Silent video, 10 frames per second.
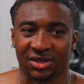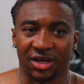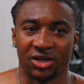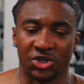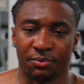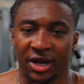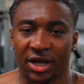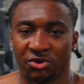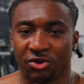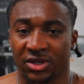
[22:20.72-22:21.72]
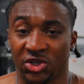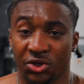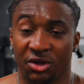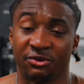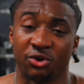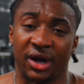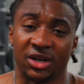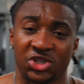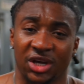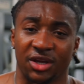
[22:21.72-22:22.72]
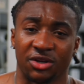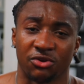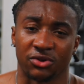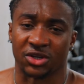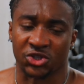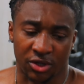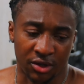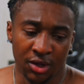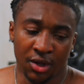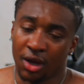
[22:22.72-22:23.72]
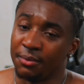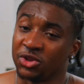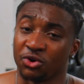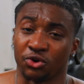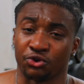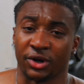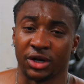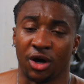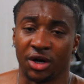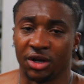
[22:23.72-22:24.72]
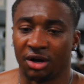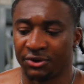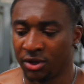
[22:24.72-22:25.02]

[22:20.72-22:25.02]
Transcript: energy by the end of your session. If you've got energy at the end of your session, it means you're not training hard enough.